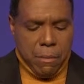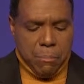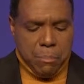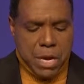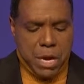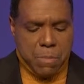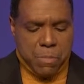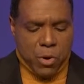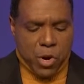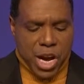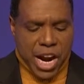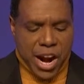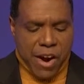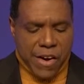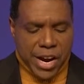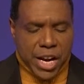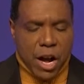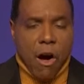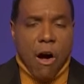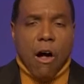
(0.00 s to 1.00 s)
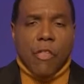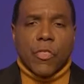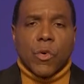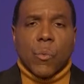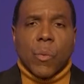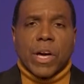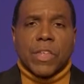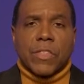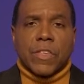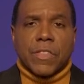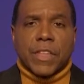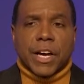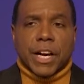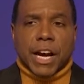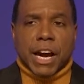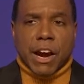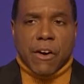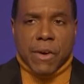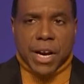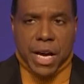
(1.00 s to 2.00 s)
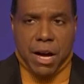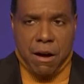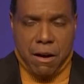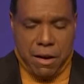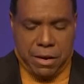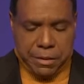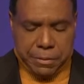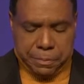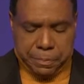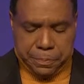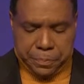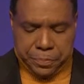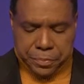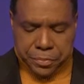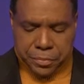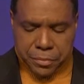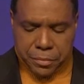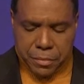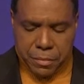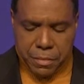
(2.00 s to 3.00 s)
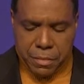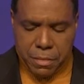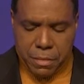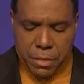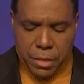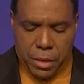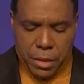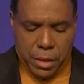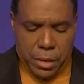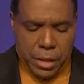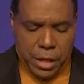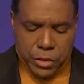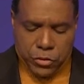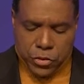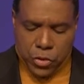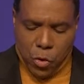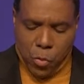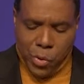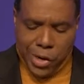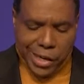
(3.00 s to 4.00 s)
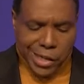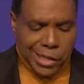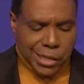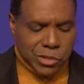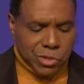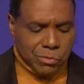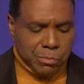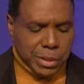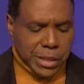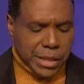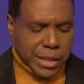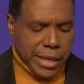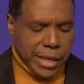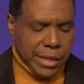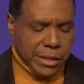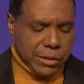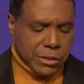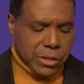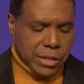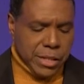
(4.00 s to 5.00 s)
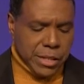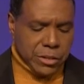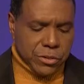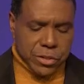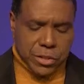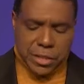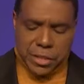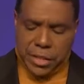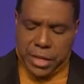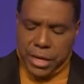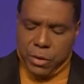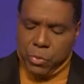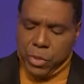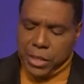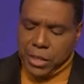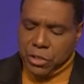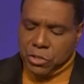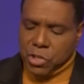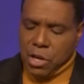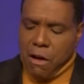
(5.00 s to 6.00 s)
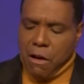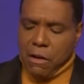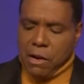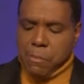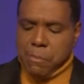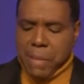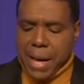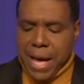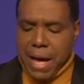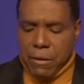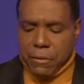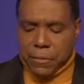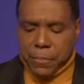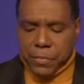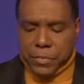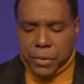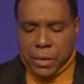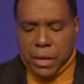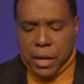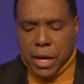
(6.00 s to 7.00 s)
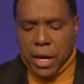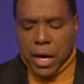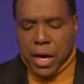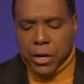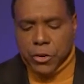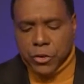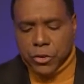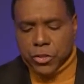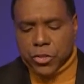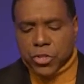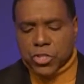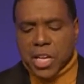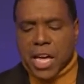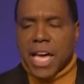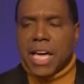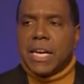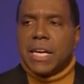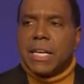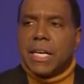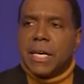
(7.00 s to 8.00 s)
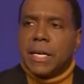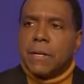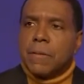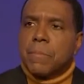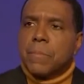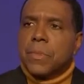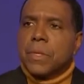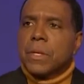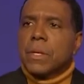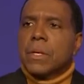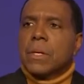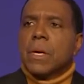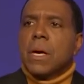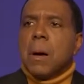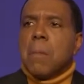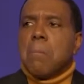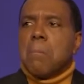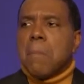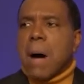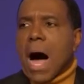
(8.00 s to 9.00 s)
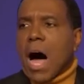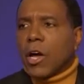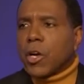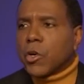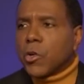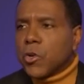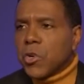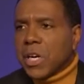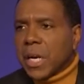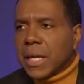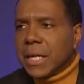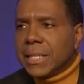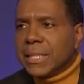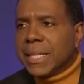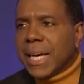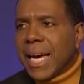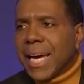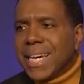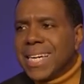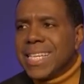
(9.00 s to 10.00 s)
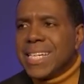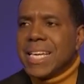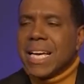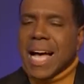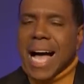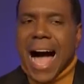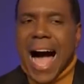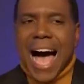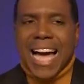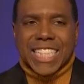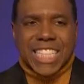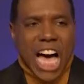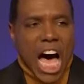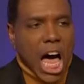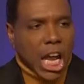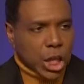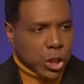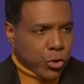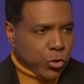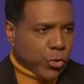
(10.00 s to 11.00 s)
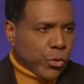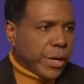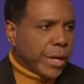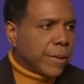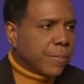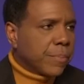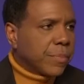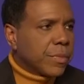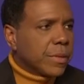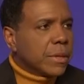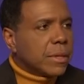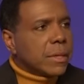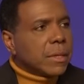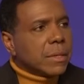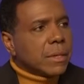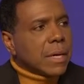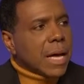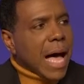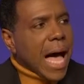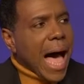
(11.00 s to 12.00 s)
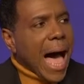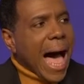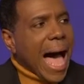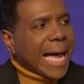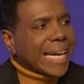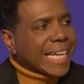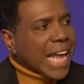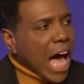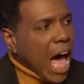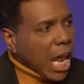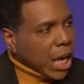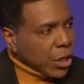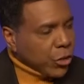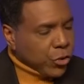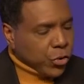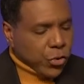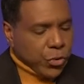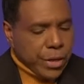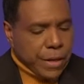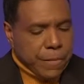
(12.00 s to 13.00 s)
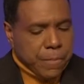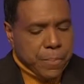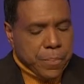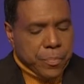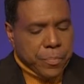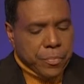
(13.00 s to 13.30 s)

people carrying on the way that they're carrying on? And so we're going to begin this today. We're going to talk about understanding modern day idolatry. Idolatry.